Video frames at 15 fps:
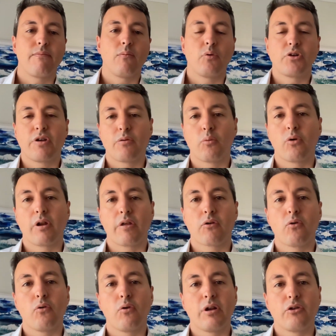which is what it's
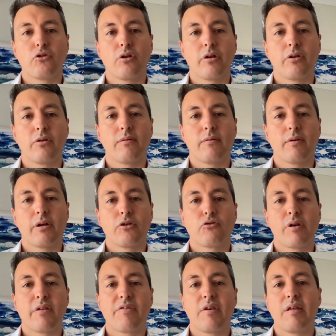called in
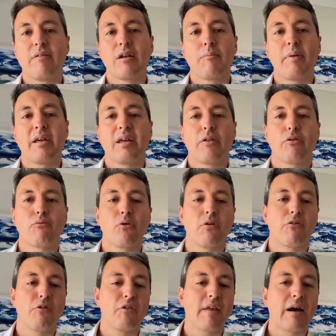Trinity, didn't make it through
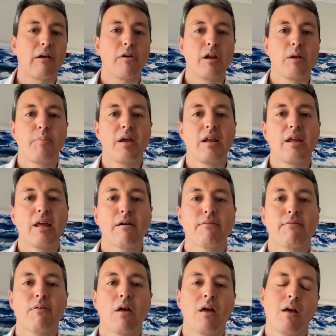into the downloaded PDF.
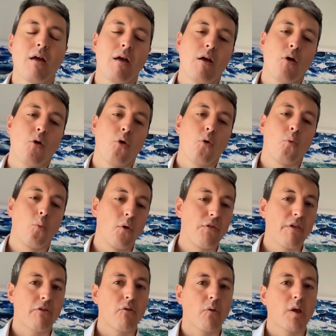Would
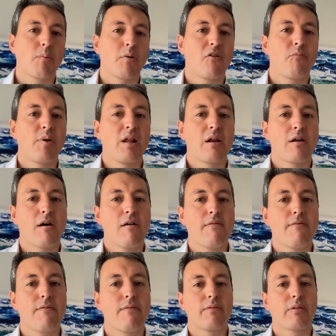this document have been
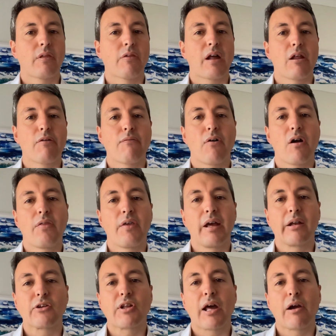enough to satisfy the
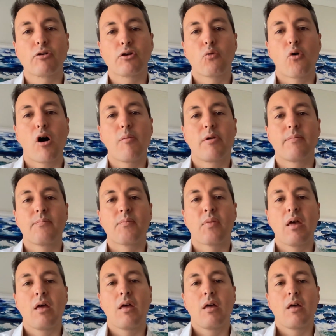English language requirement?
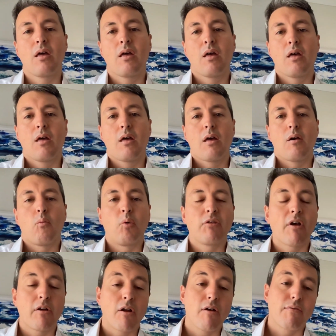We
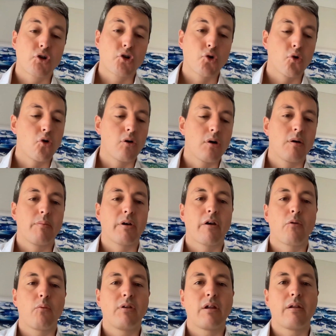don't know for sure
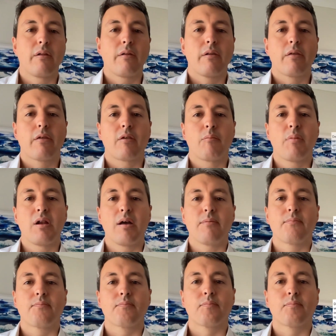because we didn't submit it.